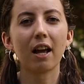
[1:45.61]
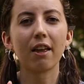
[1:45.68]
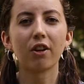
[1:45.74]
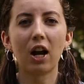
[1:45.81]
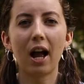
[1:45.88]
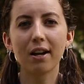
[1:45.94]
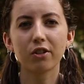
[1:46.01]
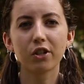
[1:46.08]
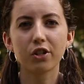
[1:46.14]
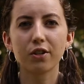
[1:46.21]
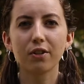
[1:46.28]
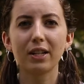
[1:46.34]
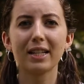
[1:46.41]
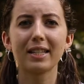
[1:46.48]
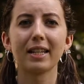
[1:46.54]
other Irish
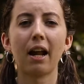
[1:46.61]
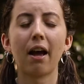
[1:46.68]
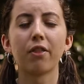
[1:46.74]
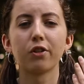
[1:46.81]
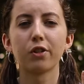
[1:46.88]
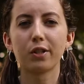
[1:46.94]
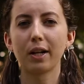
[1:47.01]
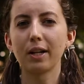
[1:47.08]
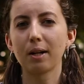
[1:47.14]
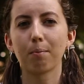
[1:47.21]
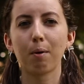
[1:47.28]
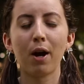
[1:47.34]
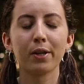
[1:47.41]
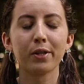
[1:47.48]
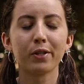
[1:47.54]
students, and other study
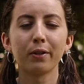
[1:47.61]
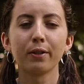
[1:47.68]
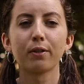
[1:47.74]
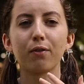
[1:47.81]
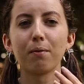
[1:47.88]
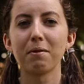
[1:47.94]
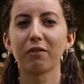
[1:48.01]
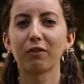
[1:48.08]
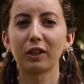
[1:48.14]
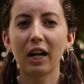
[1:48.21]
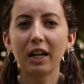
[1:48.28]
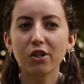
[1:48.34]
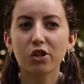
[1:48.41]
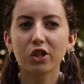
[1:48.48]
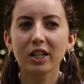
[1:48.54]
abroad students from different
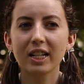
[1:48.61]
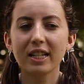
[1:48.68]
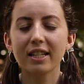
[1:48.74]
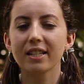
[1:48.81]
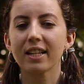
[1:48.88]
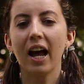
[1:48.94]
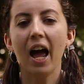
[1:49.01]
countries.